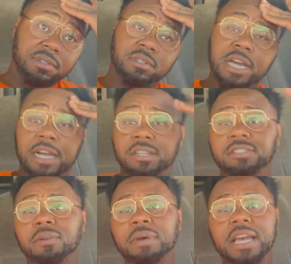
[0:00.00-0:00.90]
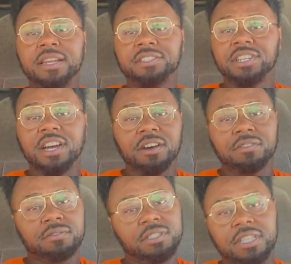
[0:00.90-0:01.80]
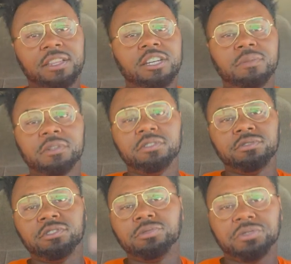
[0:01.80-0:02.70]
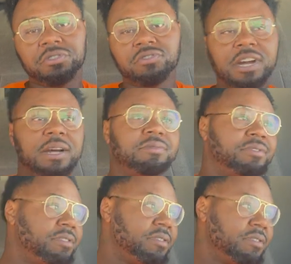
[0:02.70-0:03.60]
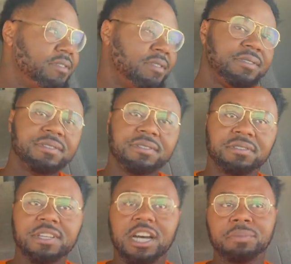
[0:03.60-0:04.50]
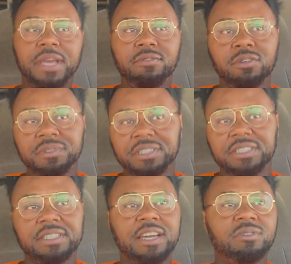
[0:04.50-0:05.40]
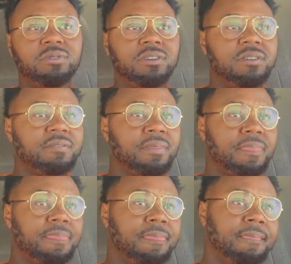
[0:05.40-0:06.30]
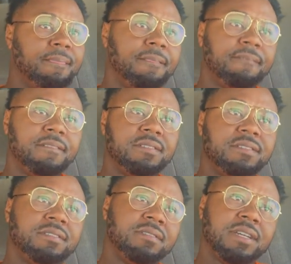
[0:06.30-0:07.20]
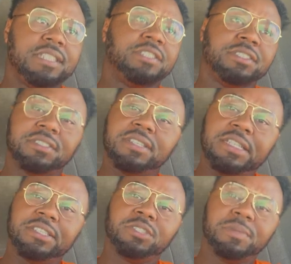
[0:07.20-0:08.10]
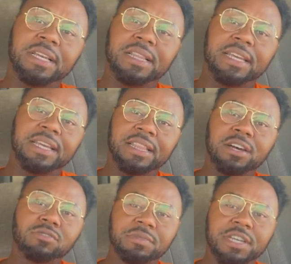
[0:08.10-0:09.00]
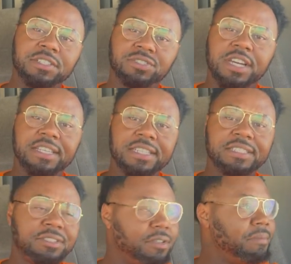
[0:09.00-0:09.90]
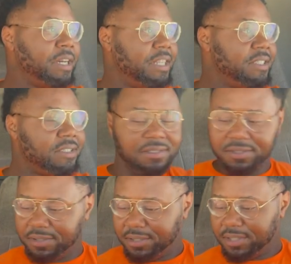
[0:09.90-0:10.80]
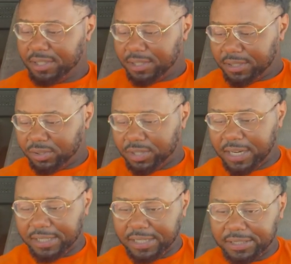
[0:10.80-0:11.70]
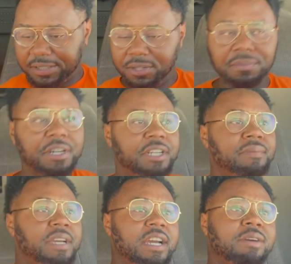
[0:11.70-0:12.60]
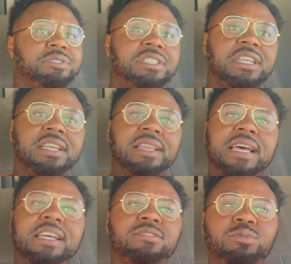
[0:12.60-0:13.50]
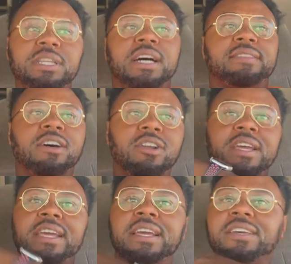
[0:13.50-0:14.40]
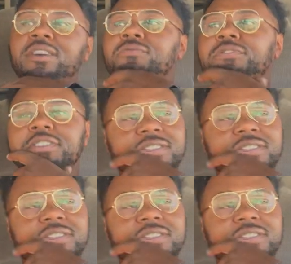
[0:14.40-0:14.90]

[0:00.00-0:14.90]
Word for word: Not because I'm mad at y'all, because I love my YouTube subscribers. Y'all been with me since day one. I just been laying low, man, trying to get to the money. Trying to get to the money, man. I was sick last week. I thought I had COVID.